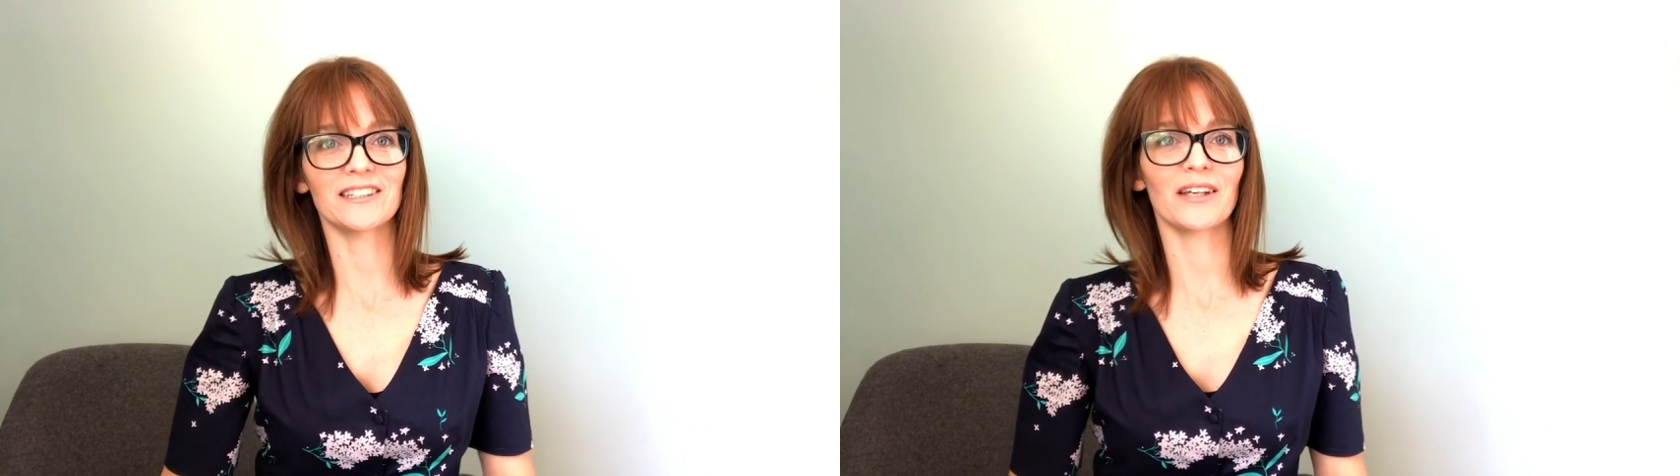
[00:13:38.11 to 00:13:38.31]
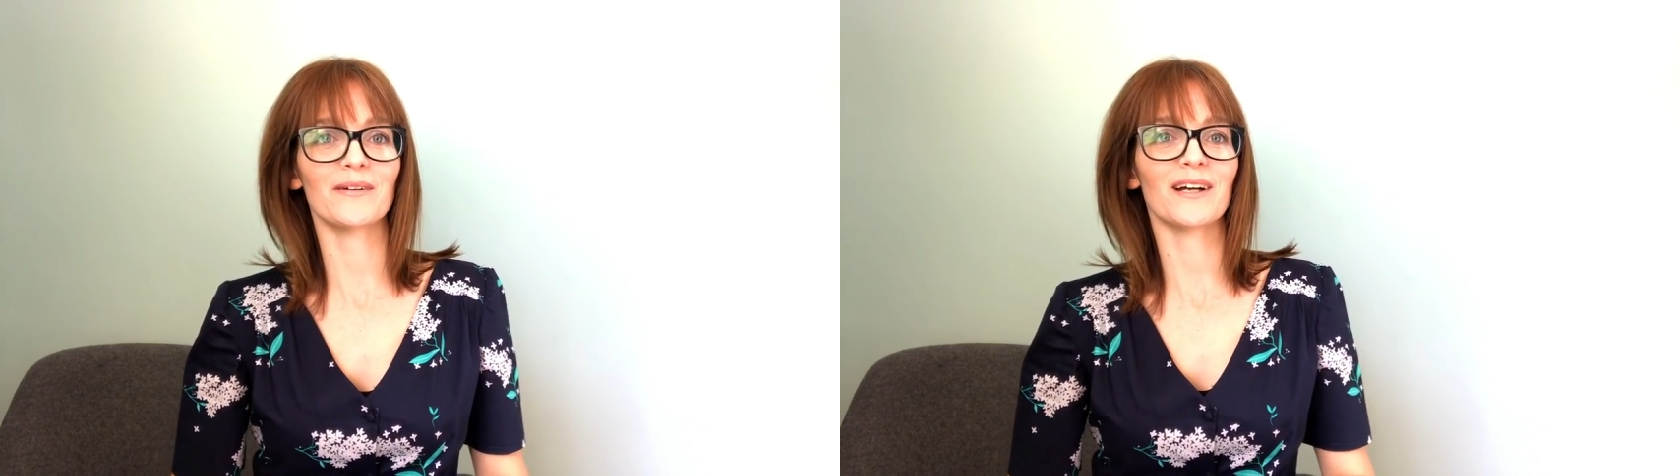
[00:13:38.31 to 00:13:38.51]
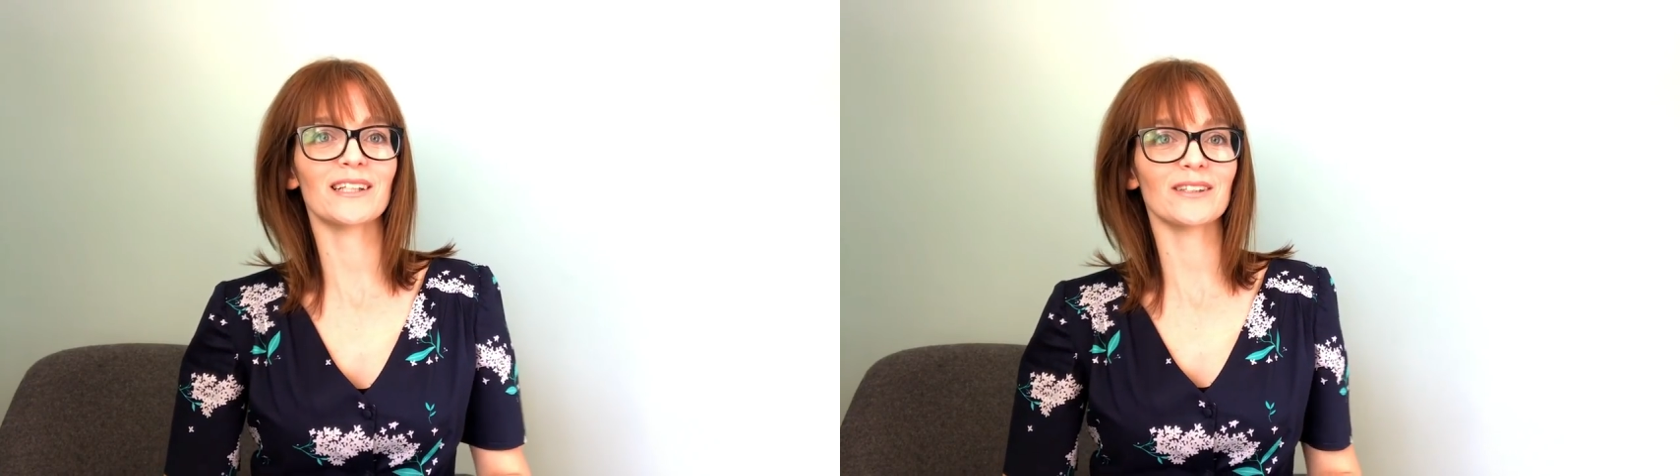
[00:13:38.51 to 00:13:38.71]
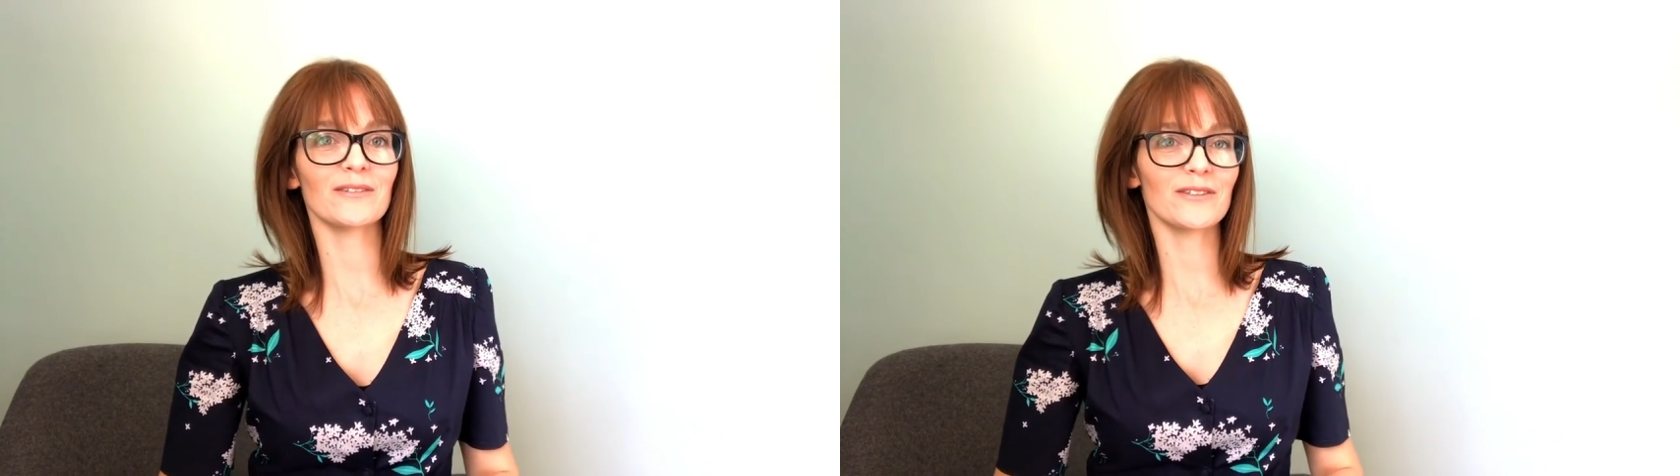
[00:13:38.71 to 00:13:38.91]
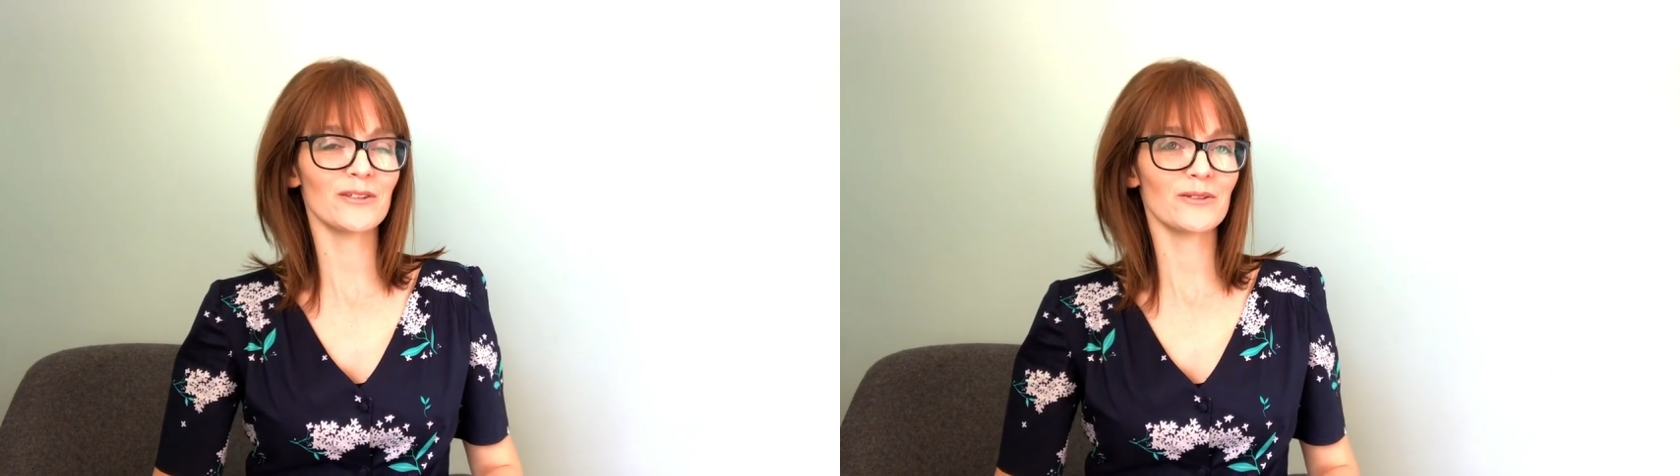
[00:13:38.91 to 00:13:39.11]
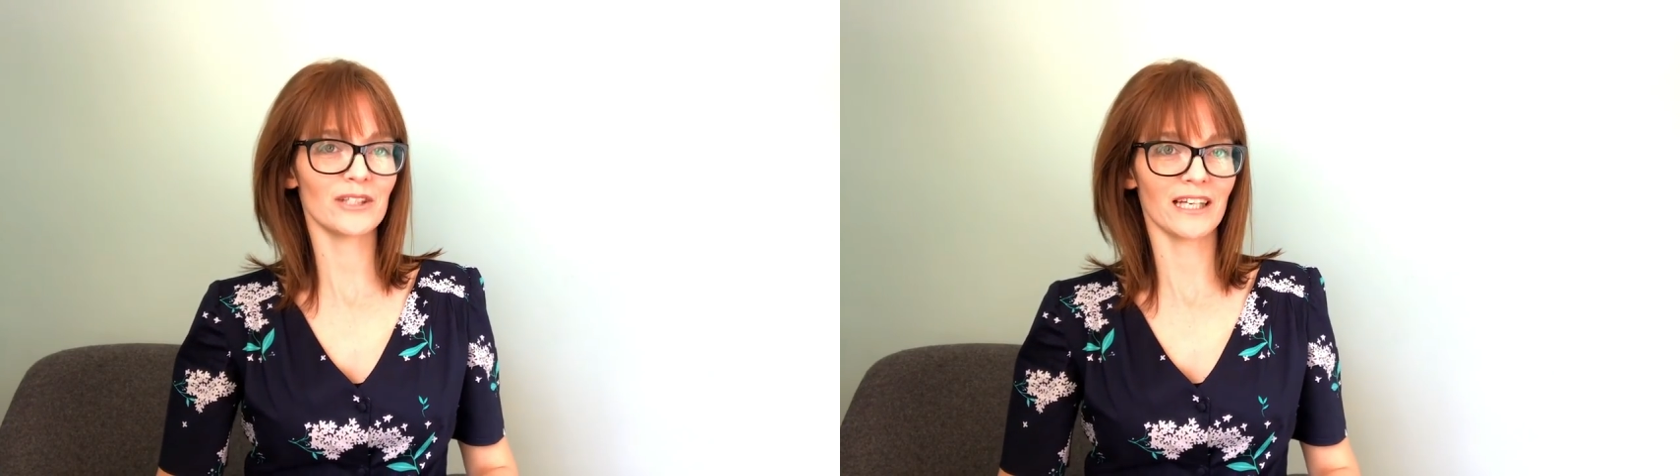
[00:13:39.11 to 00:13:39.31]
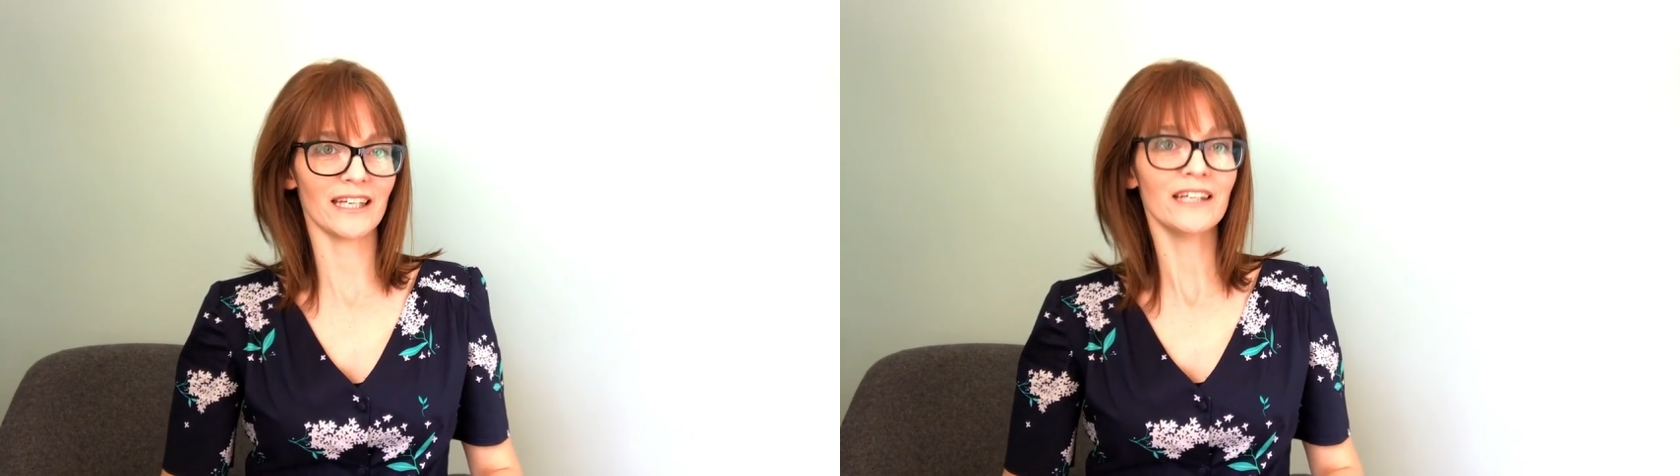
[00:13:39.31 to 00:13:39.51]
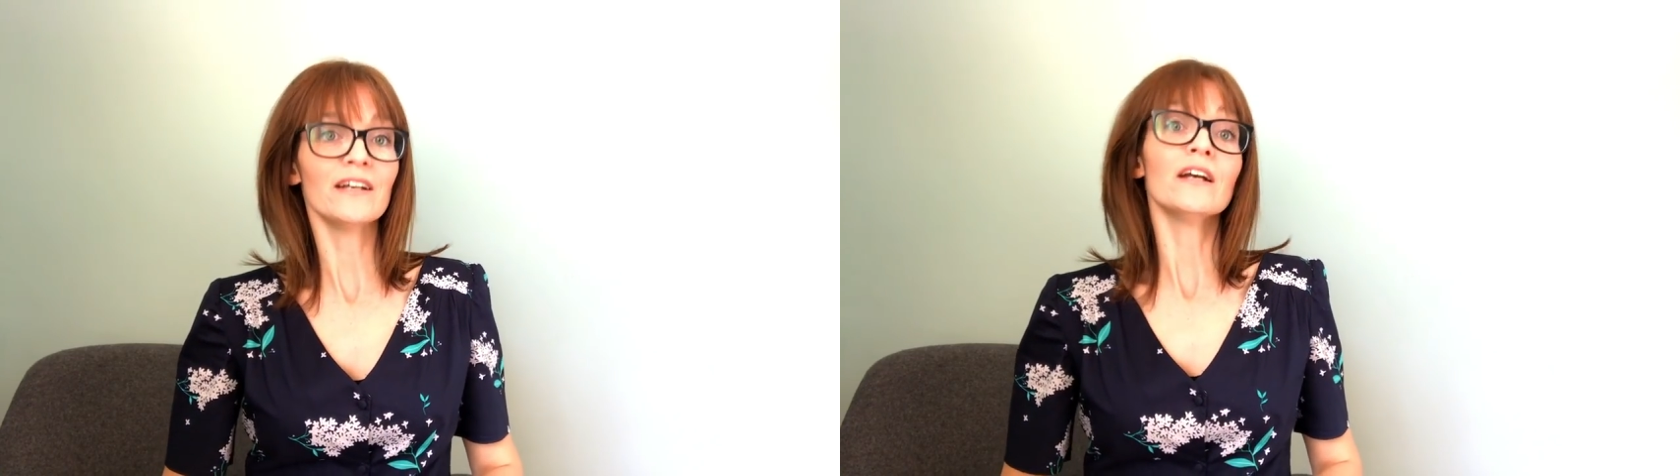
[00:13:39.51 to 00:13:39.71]
so I don't
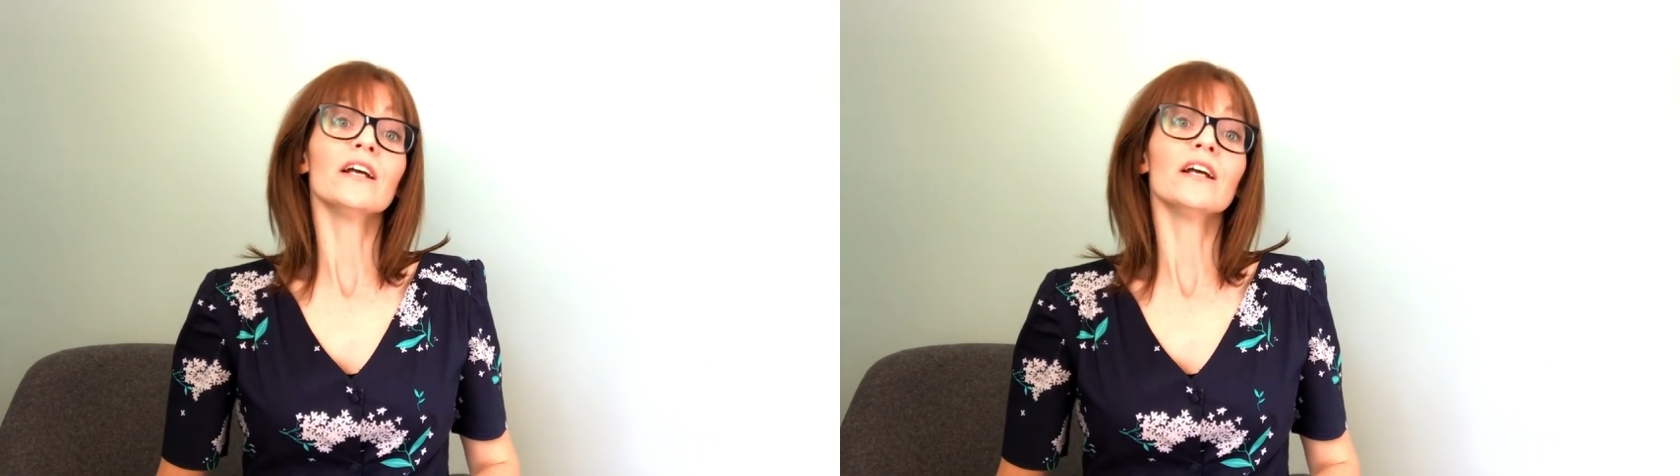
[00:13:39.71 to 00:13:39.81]
usually